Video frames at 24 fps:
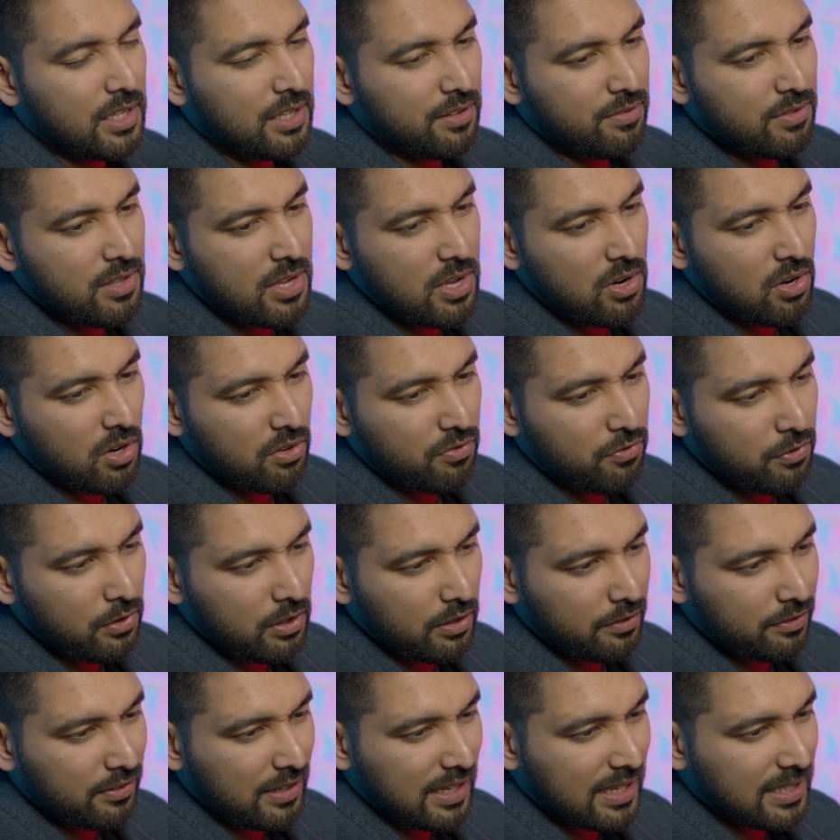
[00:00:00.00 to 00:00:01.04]
If they are not
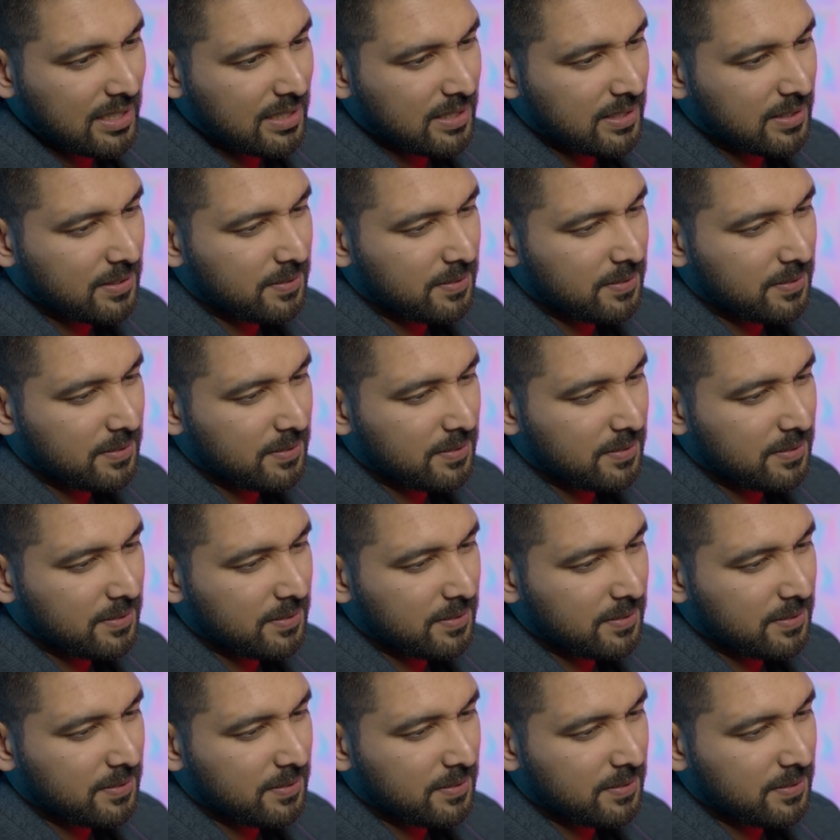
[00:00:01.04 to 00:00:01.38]
full of light,